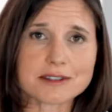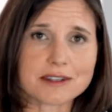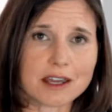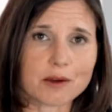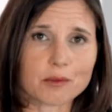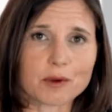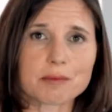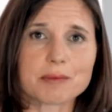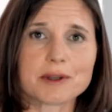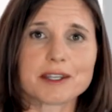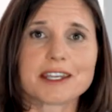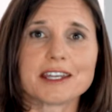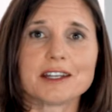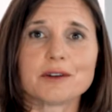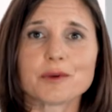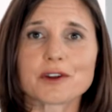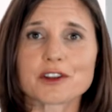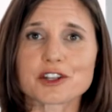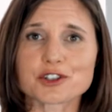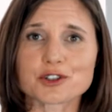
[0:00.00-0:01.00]
that we begin
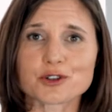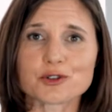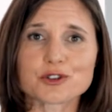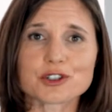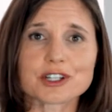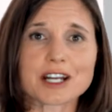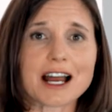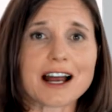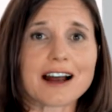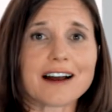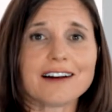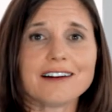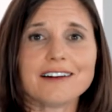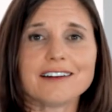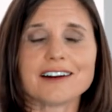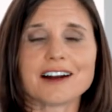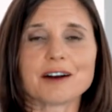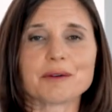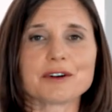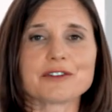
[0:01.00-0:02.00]
where the children are
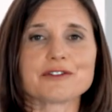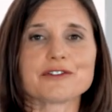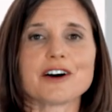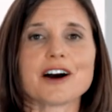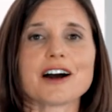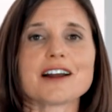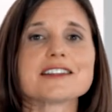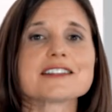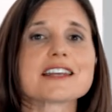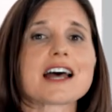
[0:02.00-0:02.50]
and we find